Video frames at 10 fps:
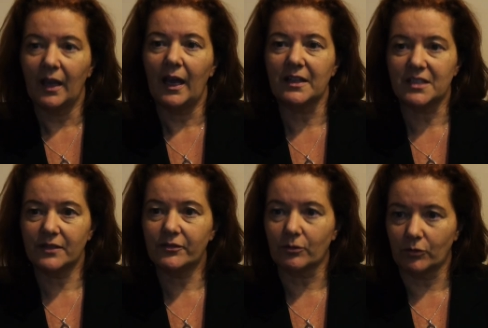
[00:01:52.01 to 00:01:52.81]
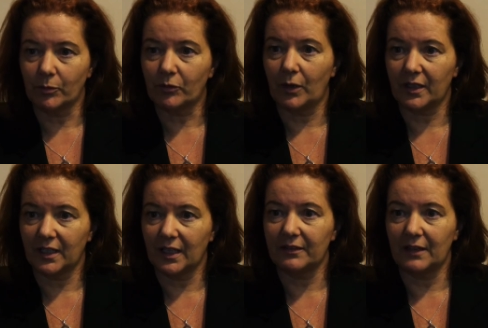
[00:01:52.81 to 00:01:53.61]
and different groups
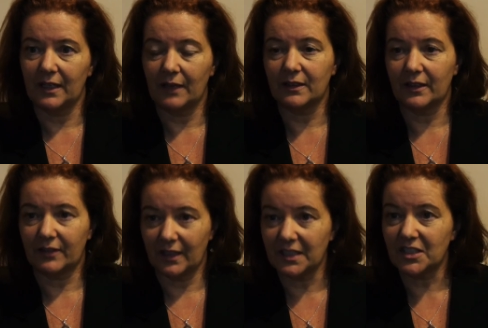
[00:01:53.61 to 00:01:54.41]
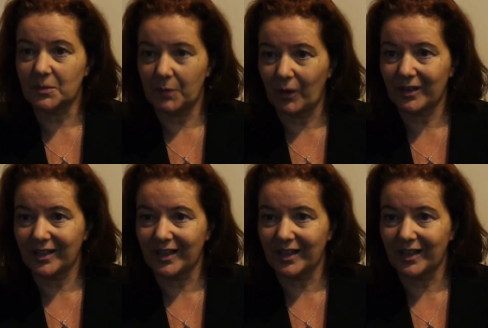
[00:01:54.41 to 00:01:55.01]
working at the level that they need to be working